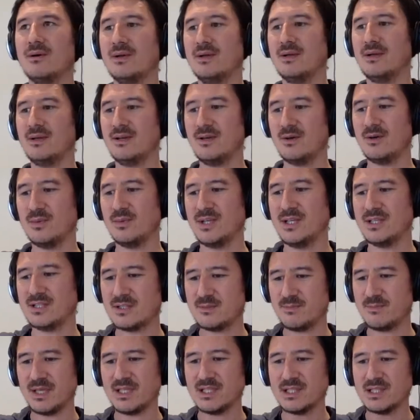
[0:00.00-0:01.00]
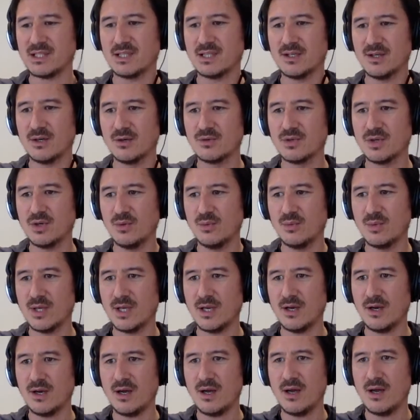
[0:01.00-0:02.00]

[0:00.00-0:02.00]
we especially know, don't we?